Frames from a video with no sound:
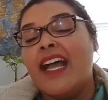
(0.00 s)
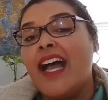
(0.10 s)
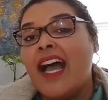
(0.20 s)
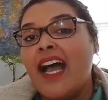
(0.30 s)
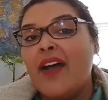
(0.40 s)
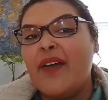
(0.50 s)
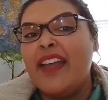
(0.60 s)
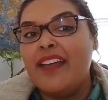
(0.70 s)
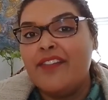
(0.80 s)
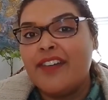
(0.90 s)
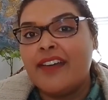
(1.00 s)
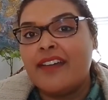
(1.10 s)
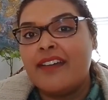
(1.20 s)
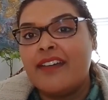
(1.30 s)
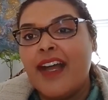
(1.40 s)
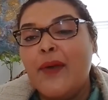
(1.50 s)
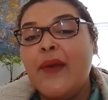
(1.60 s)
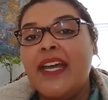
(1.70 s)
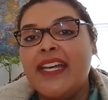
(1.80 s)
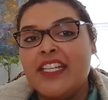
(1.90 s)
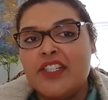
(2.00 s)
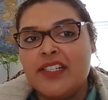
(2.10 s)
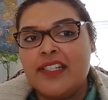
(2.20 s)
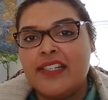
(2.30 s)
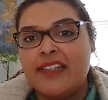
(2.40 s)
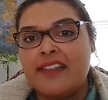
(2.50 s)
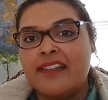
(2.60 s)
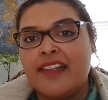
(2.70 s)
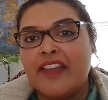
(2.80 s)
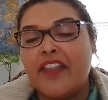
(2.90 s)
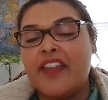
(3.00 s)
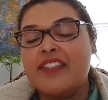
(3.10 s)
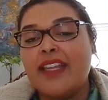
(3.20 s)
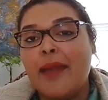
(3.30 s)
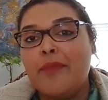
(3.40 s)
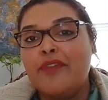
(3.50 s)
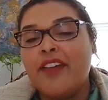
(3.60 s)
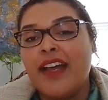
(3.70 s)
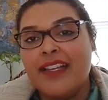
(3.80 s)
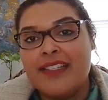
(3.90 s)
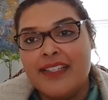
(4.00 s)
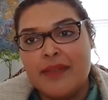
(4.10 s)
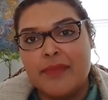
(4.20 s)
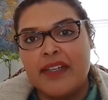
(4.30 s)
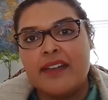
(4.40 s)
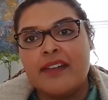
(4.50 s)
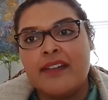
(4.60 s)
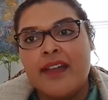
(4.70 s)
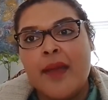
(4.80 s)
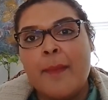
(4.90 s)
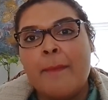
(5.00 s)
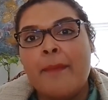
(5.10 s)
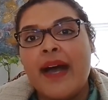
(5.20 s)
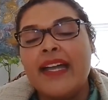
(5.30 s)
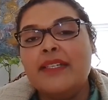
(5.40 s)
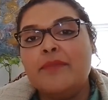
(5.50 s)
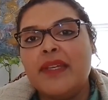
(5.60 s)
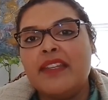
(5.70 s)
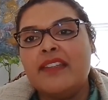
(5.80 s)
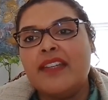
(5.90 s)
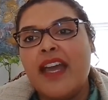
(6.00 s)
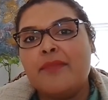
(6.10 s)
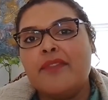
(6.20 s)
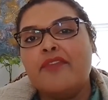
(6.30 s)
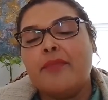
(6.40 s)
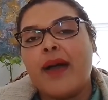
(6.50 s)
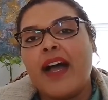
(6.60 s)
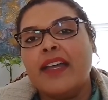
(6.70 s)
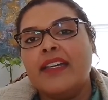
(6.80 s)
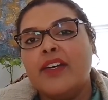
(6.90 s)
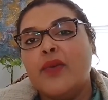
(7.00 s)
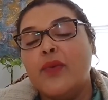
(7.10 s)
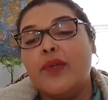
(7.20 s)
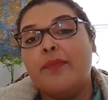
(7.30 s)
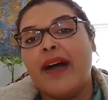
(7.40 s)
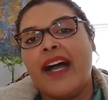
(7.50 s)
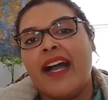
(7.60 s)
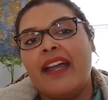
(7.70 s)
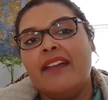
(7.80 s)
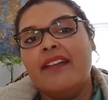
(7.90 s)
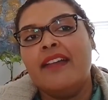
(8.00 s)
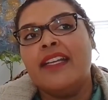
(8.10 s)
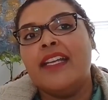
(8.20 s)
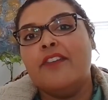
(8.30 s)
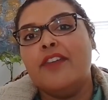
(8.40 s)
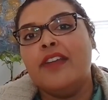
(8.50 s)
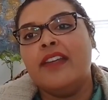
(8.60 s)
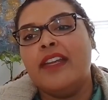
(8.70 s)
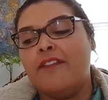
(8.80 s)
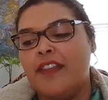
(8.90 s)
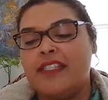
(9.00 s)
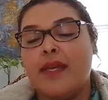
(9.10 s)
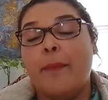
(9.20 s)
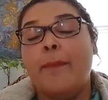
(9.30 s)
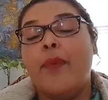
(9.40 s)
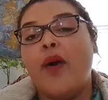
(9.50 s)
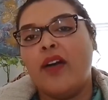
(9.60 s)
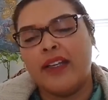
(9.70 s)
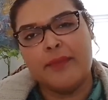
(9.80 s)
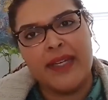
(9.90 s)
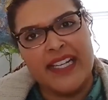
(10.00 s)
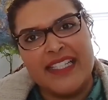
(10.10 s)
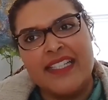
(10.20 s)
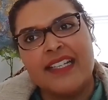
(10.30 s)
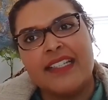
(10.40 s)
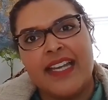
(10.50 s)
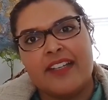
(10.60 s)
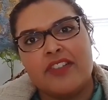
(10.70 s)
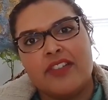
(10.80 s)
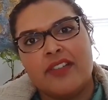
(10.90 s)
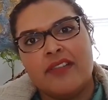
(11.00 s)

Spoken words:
However, occasionally, this type of customer might be the type of buyer who would buy given if there's a bargain pricing attached.